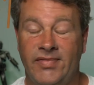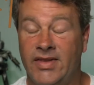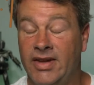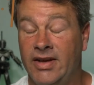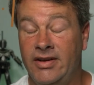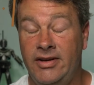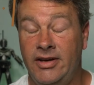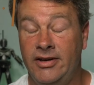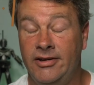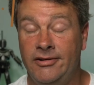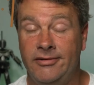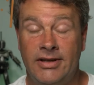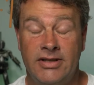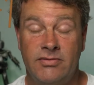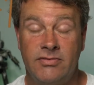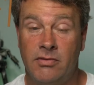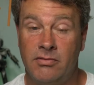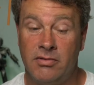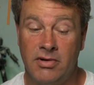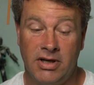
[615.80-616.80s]

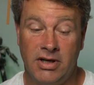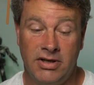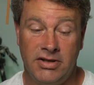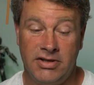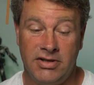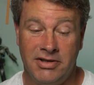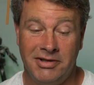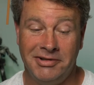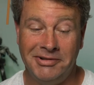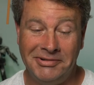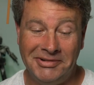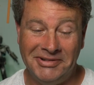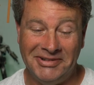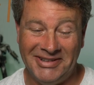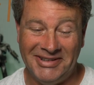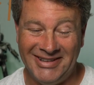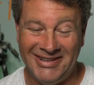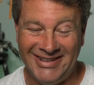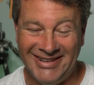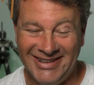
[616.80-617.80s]
That's what we're going to do.
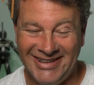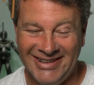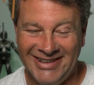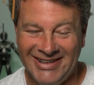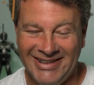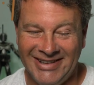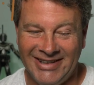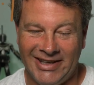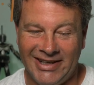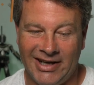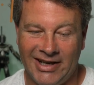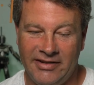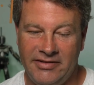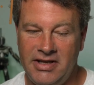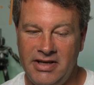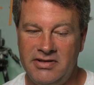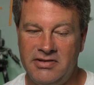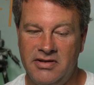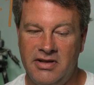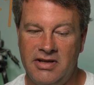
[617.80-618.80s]

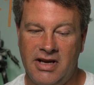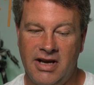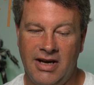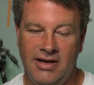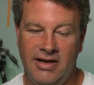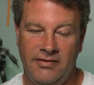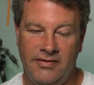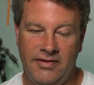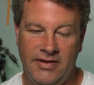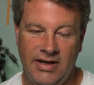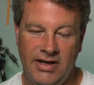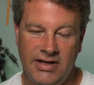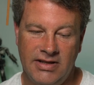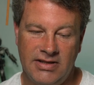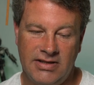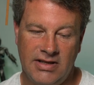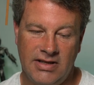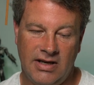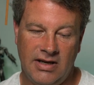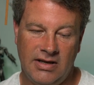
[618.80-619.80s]
These are the kind of
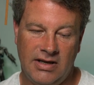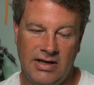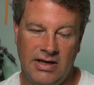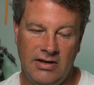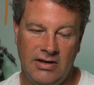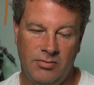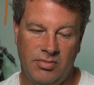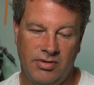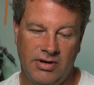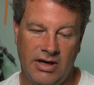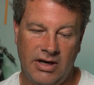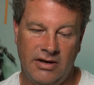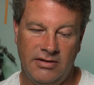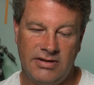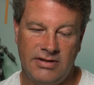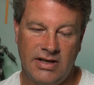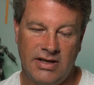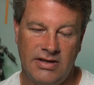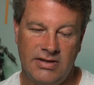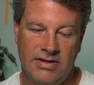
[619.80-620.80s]
things, can you
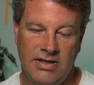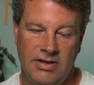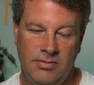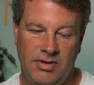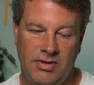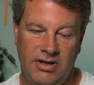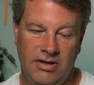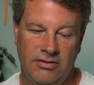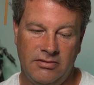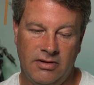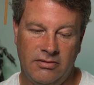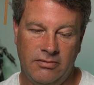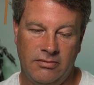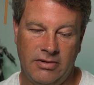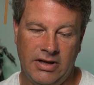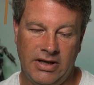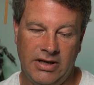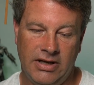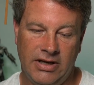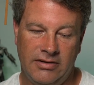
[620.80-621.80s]
prioritize GPU? Oh,
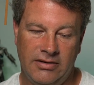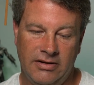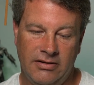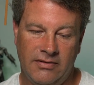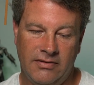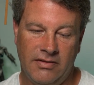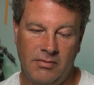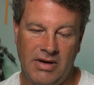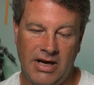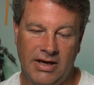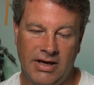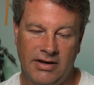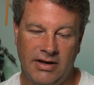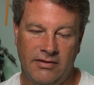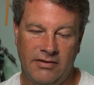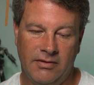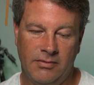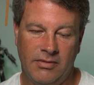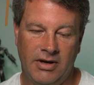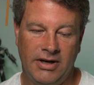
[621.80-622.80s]
wait, you have a Mac.
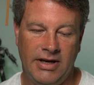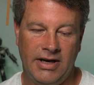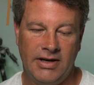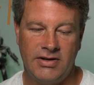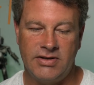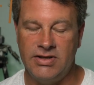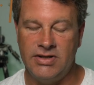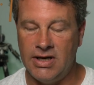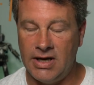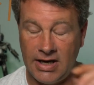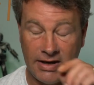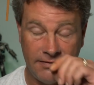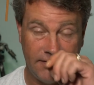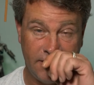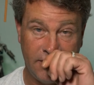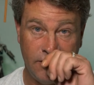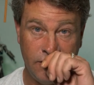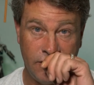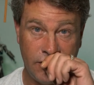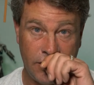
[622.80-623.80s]
Never mind. Actually, I have
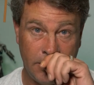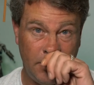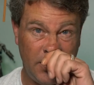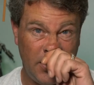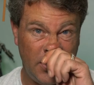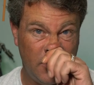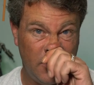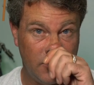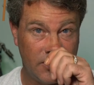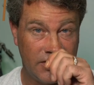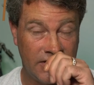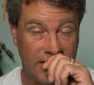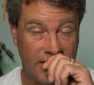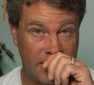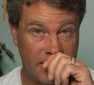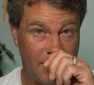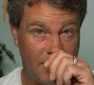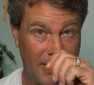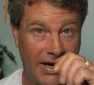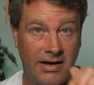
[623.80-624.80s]
2 GPUs in
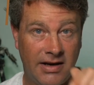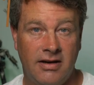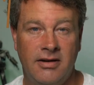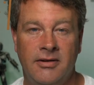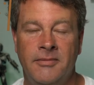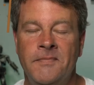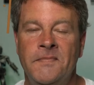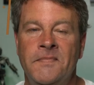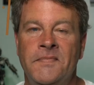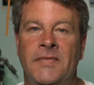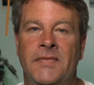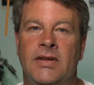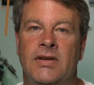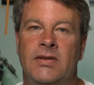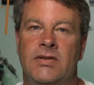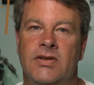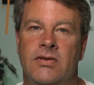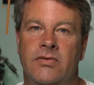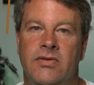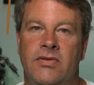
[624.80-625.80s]
this Mac.
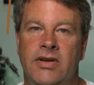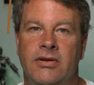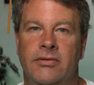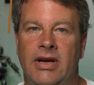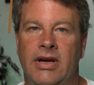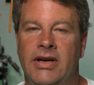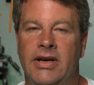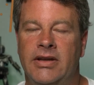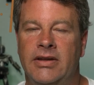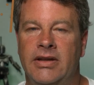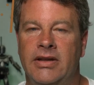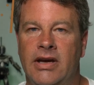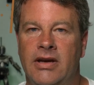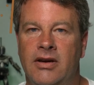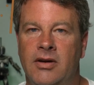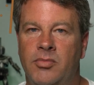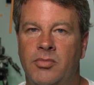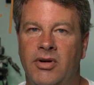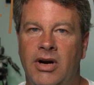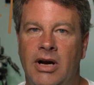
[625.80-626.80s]
So theoretically, I
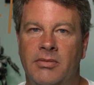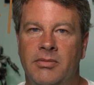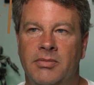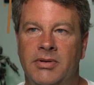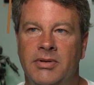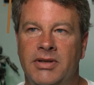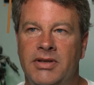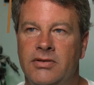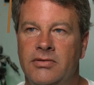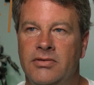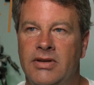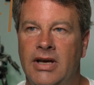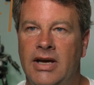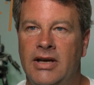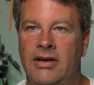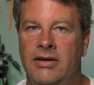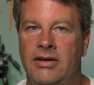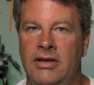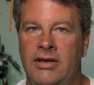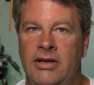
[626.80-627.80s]
could probably do
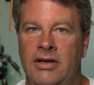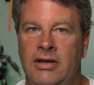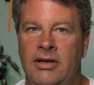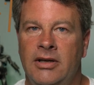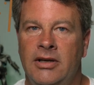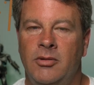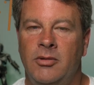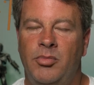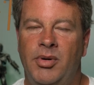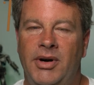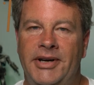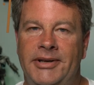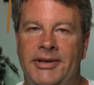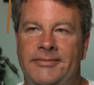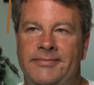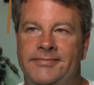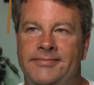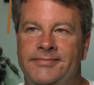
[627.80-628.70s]
that. But